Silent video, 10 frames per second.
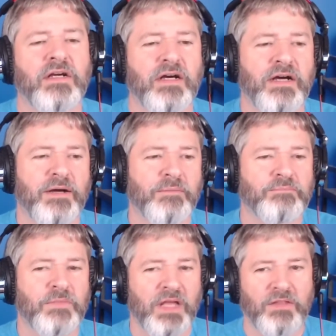
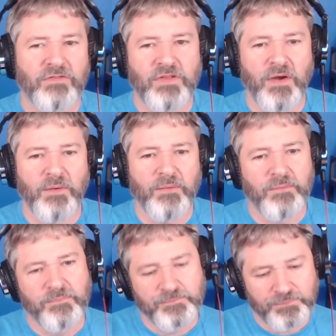
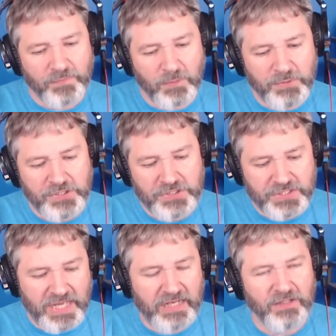But you
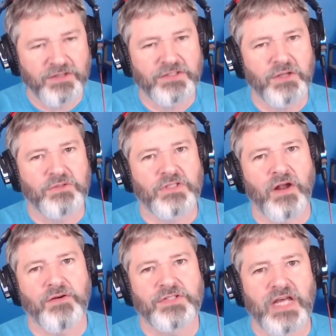just gotta look at those
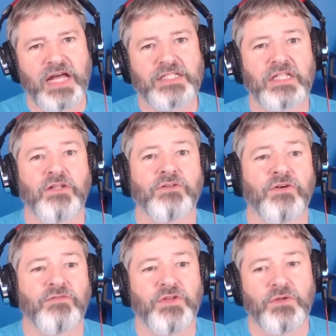dollar signs and look at
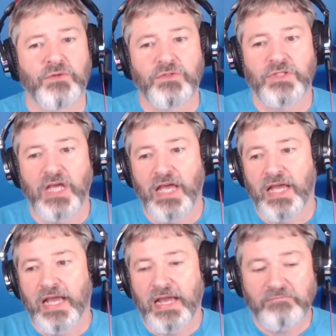the reviews
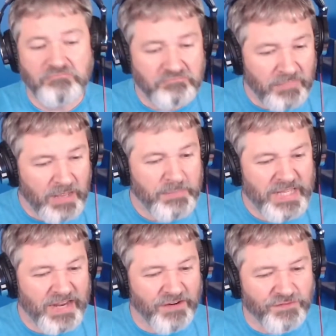and be
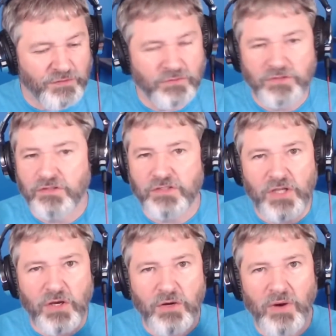careful.
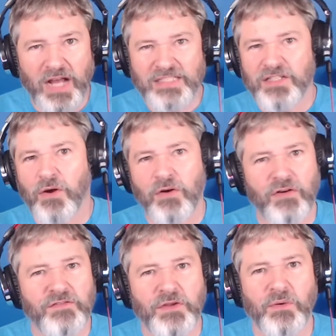So I saw a
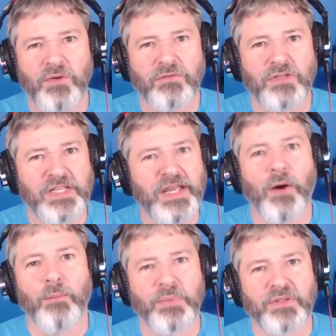review on
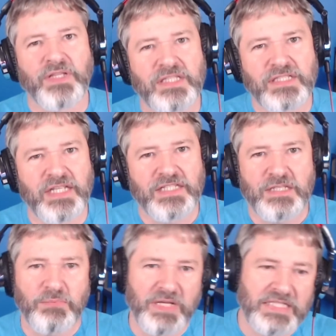Yelp that said this
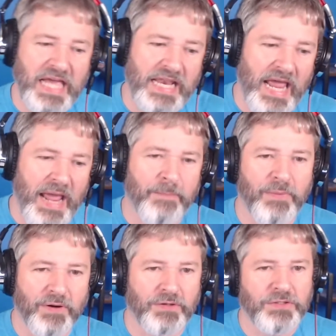place had
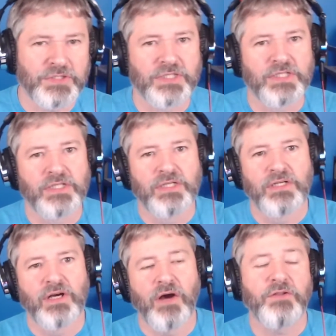hamburgers.
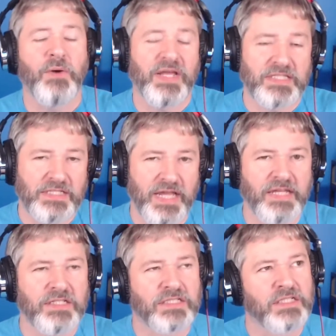Oh no, had
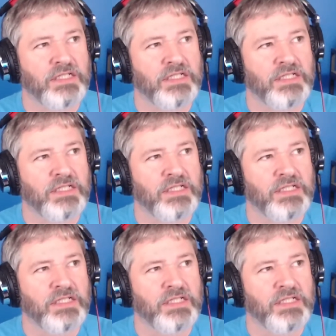steaks.